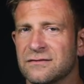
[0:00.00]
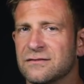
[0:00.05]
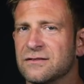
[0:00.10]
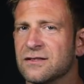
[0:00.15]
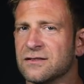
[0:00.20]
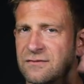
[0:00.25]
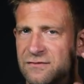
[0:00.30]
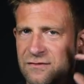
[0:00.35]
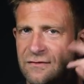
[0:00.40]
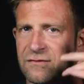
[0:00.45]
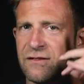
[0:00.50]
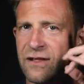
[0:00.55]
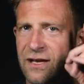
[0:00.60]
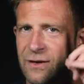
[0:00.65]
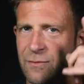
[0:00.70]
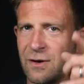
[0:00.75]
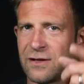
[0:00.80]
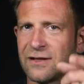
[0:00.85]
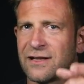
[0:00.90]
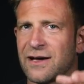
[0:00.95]
Just
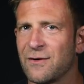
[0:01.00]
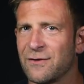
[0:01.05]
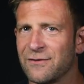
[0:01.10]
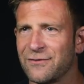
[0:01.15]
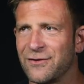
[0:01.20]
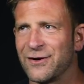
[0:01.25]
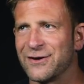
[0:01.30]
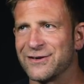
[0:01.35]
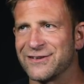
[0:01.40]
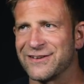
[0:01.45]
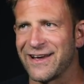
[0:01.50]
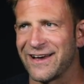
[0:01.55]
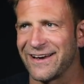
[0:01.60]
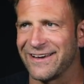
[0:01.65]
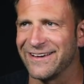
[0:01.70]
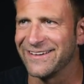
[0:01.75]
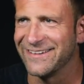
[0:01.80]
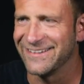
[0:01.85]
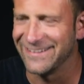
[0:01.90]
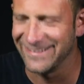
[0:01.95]
think about that one for a
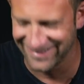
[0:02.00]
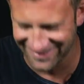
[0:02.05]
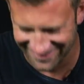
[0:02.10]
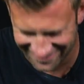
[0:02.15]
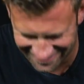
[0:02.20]
second.